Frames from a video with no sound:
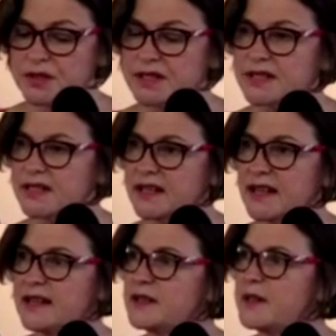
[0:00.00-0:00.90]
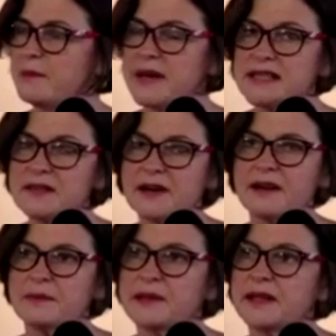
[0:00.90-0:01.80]
it to the best of
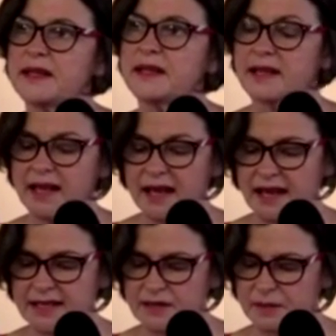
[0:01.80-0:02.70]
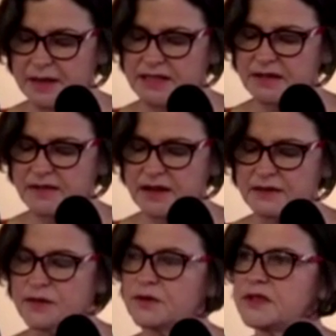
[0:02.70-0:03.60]
our ability and to the best of our
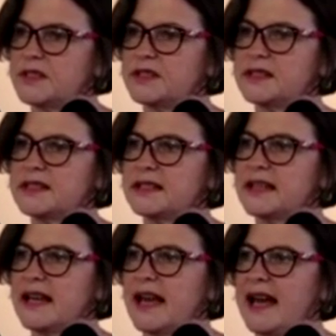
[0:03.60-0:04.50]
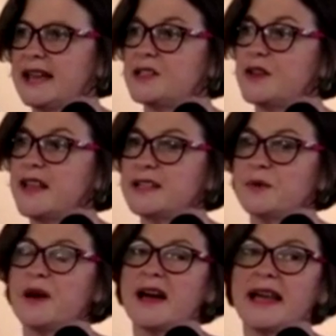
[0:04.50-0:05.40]
resources. And so that's
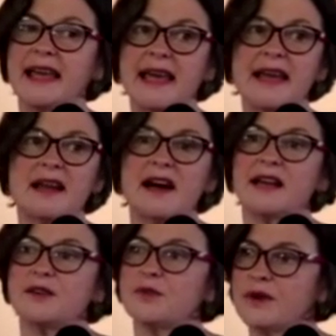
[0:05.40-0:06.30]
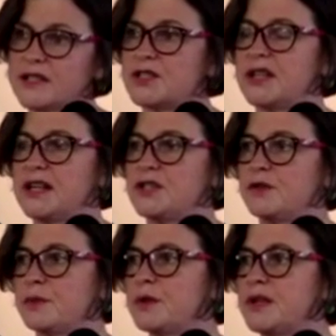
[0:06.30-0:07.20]
why, again, I congratulate you
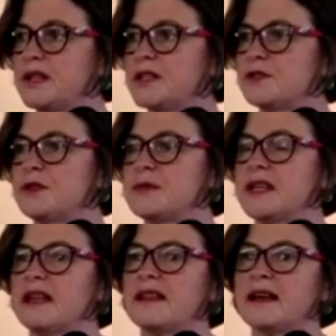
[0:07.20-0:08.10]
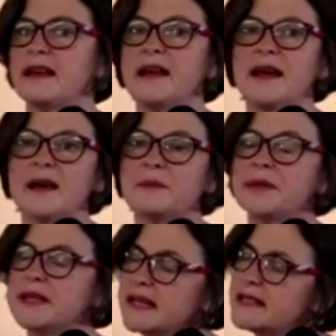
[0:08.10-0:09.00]
for pulling this group together.
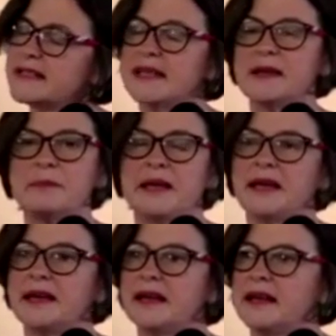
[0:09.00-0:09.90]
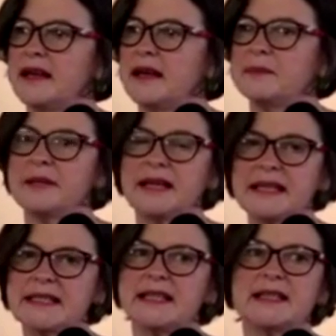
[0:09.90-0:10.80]
Please think big.
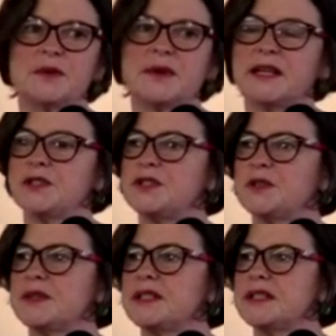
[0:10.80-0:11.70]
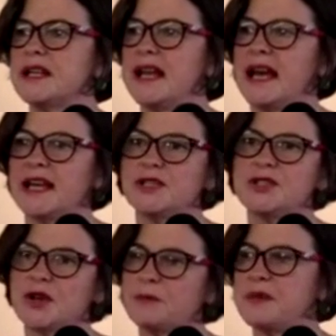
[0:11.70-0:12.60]
Please think that we can do it. And
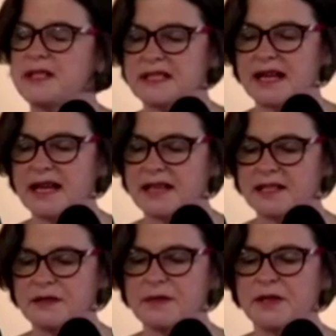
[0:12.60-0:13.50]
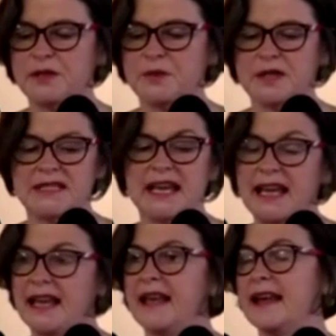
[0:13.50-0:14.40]
don't be disheartened because we're
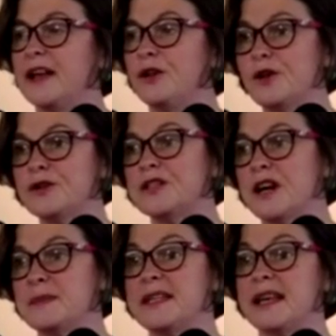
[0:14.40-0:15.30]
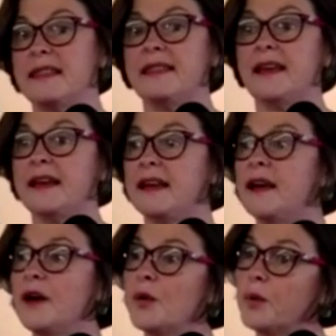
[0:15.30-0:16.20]
taking a long time to get there.
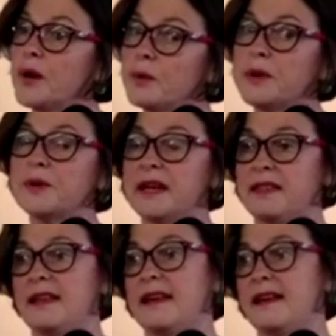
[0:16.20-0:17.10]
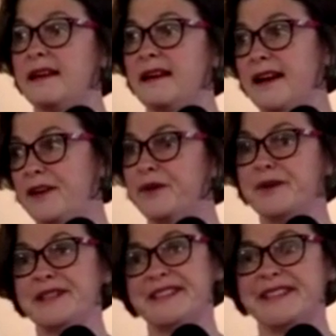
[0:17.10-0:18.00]
We will get there. I know
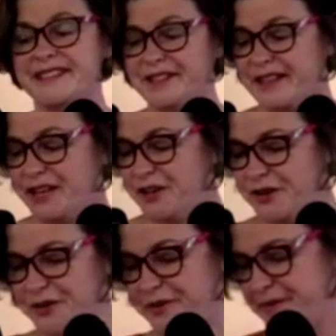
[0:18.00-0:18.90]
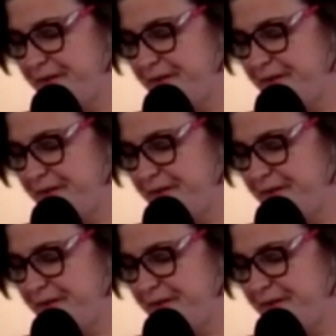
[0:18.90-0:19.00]
it. So thank you.